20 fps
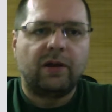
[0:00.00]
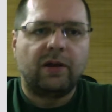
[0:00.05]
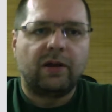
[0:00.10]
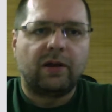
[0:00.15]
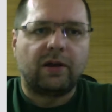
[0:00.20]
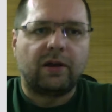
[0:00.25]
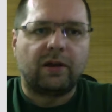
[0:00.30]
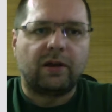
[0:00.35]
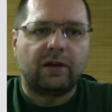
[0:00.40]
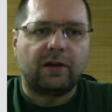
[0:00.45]

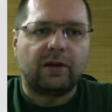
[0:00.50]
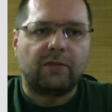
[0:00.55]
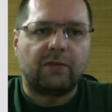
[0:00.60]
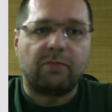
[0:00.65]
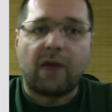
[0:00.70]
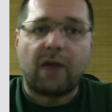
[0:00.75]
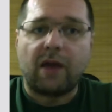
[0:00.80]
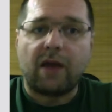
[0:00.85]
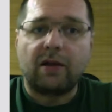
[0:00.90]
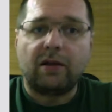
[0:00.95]

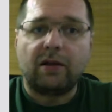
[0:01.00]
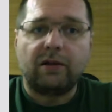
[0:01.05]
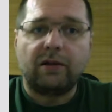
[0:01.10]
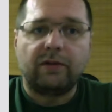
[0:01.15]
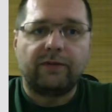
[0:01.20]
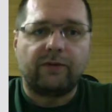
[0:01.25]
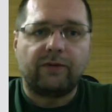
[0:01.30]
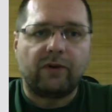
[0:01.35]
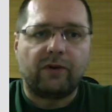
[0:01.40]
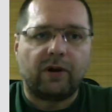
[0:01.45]
Mangle
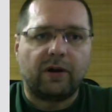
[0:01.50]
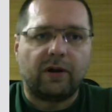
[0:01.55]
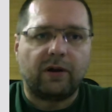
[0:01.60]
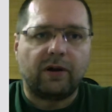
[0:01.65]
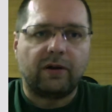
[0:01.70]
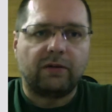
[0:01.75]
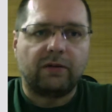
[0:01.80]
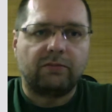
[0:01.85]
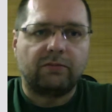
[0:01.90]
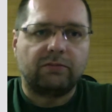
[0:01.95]

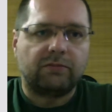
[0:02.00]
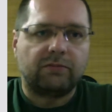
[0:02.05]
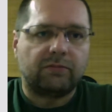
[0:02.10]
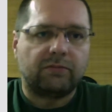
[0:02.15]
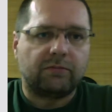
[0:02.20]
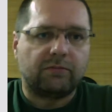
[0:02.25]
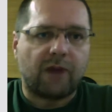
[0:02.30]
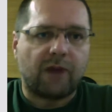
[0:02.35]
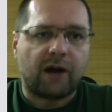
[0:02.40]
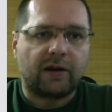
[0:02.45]
for
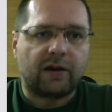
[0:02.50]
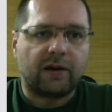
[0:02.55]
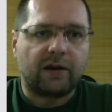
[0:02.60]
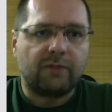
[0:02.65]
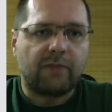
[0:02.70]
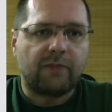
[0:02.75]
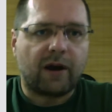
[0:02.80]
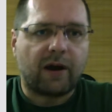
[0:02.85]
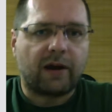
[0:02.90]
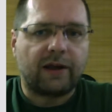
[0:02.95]
marking
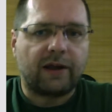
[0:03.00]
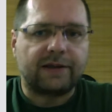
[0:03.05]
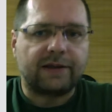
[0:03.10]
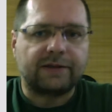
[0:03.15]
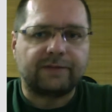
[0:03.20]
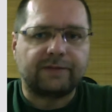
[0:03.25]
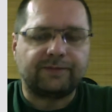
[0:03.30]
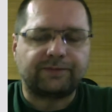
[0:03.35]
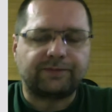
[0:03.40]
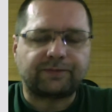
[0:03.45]

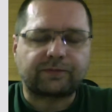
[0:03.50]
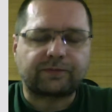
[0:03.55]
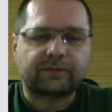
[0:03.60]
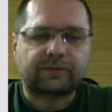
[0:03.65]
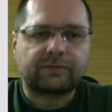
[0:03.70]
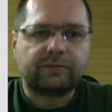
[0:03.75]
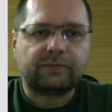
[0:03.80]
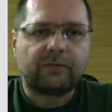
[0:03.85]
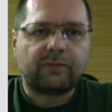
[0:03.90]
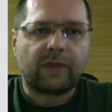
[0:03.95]
packets.
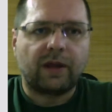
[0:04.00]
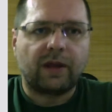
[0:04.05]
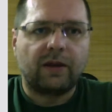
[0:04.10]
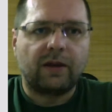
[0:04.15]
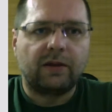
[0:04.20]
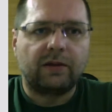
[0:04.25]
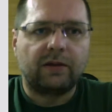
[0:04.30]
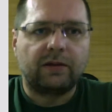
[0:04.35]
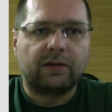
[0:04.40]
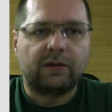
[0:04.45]

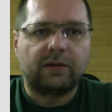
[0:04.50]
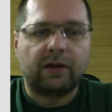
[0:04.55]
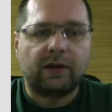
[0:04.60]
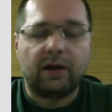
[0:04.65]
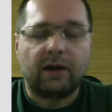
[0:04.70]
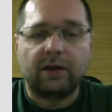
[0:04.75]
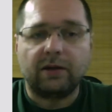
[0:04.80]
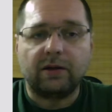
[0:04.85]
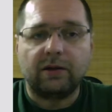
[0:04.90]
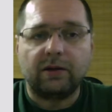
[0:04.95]

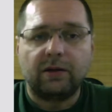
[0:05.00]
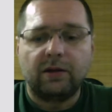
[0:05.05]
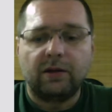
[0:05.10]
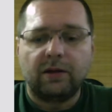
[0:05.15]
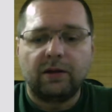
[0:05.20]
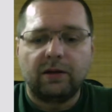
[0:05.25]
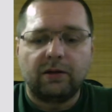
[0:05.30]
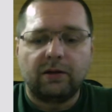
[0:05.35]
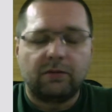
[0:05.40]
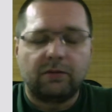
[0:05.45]
Then
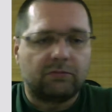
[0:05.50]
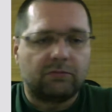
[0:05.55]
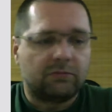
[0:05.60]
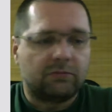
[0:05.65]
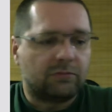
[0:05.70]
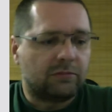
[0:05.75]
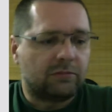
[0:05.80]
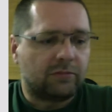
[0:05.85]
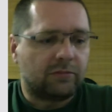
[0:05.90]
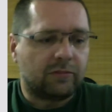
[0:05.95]

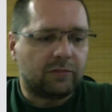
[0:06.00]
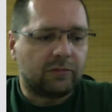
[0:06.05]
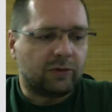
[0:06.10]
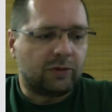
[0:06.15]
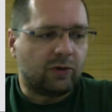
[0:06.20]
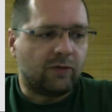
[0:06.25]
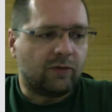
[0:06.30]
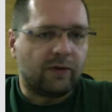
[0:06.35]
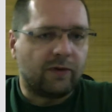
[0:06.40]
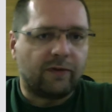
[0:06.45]

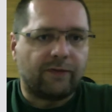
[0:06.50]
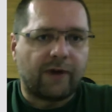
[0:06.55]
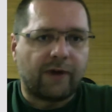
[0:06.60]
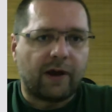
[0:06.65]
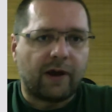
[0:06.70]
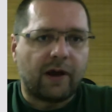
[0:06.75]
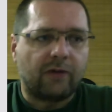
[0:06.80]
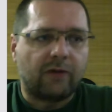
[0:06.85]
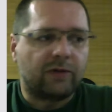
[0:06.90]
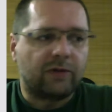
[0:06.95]
you will
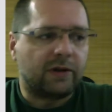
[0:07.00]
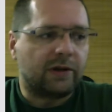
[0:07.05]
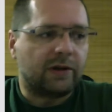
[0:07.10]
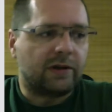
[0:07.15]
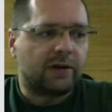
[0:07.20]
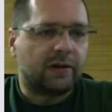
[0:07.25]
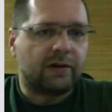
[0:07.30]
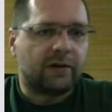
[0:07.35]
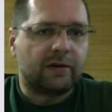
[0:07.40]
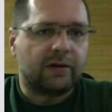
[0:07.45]
find out
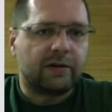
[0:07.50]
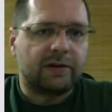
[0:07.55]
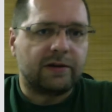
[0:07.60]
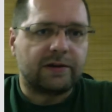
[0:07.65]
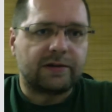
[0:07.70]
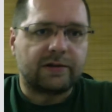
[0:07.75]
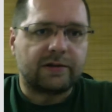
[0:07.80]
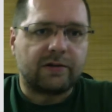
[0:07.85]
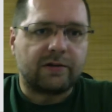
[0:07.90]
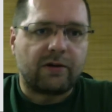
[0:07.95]
that
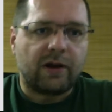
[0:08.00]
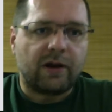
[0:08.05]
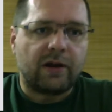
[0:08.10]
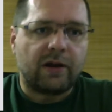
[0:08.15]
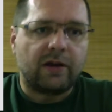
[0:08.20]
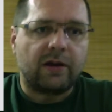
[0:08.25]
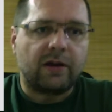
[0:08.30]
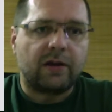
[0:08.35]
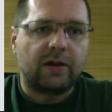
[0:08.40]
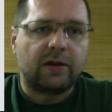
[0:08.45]
it's
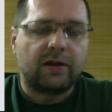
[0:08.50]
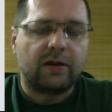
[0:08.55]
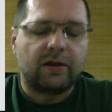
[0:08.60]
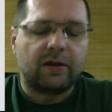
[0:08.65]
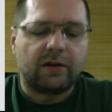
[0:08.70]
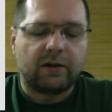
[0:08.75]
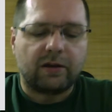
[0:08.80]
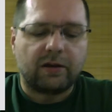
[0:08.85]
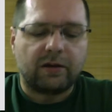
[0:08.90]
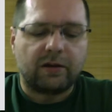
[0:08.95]
really
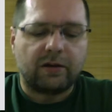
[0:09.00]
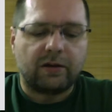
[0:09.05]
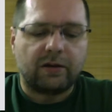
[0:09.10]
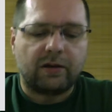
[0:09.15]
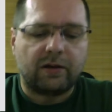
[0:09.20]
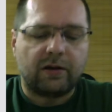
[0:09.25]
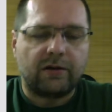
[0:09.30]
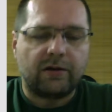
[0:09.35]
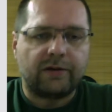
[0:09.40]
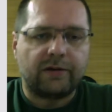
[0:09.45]

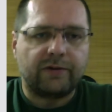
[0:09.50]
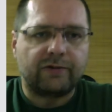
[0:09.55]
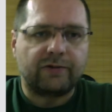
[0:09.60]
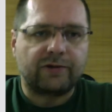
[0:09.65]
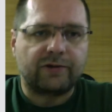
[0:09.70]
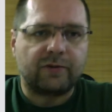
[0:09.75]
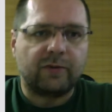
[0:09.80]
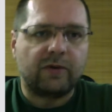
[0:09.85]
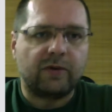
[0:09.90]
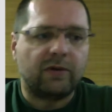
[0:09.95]

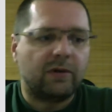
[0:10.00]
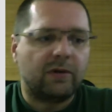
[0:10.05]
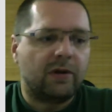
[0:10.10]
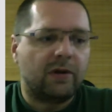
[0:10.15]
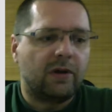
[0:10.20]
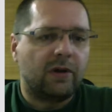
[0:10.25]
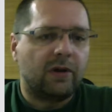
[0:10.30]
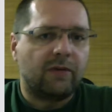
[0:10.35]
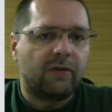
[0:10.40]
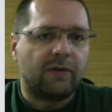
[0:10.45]
usable
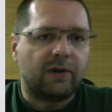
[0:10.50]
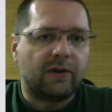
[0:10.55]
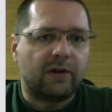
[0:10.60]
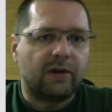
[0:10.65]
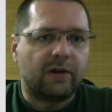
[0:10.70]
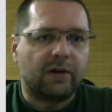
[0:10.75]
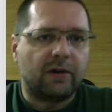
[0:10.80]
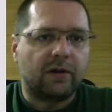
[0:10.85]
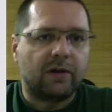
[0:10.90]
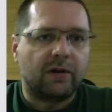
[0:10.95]
with
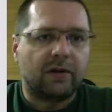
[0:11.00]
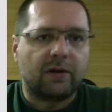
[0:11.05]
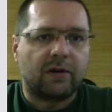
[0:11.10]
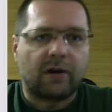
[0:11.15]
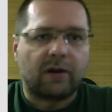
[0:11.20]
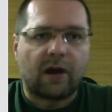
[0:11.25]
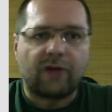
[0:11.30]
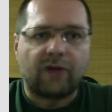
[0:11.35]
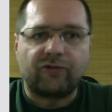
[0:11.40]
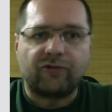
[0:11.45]
the
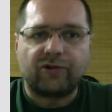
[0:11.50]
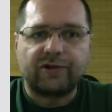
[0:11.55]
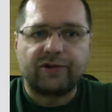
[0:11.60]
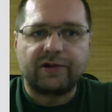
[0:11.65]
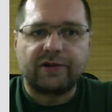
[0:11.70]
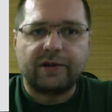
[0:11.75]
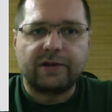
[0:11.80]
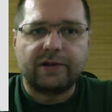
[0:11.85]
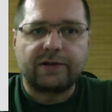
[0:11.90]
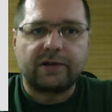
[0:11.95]
address
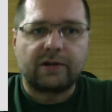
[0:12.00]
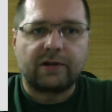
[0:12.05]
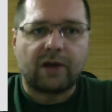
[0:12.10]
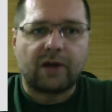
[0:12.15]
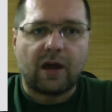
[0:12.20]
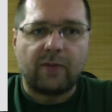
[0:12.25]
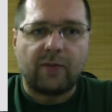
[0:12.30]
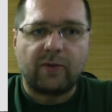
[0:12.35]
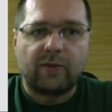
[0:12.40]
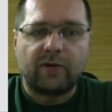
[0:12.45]
list,
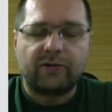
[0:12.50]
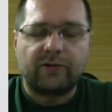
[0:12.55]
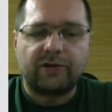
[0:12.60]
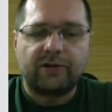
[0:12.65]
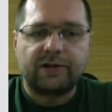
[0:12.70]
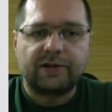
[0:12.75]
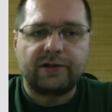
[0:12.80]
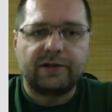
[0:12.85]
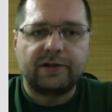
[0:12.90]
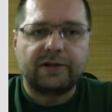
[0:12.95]
IP
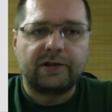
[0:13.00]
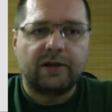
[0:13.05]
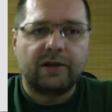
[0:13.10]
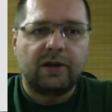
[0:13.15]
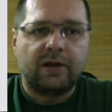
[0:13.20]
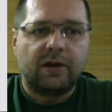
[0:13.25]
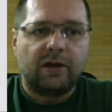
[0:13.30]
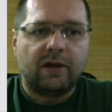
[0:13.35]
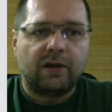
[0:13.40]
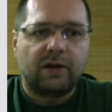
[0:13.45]
address list
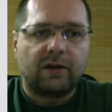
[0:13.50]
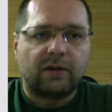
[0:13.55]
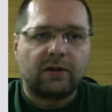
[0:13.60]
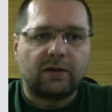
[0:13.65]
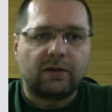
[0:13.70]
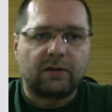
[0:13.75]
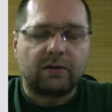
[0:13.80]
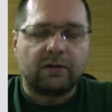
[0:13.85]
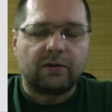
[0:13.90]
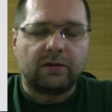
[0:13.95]

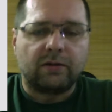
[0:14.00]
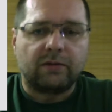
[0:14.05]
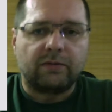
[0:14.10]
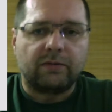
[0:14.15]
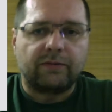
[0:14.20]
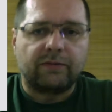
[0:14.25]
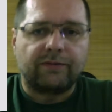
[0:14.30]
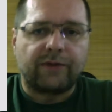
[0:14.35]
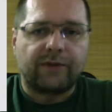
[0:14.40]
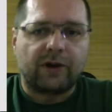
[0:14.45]

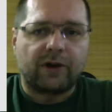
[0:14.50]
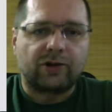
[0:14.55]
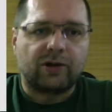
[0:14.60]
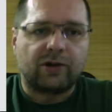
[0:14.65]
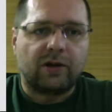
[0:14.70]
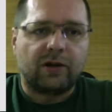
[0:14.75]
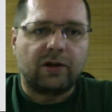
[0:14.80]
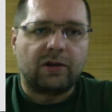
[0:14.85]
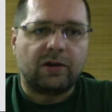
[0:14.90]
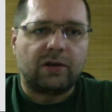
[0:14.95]

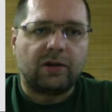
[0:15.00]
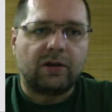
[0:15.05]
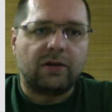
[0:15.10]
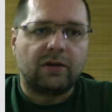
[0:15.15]
functionality,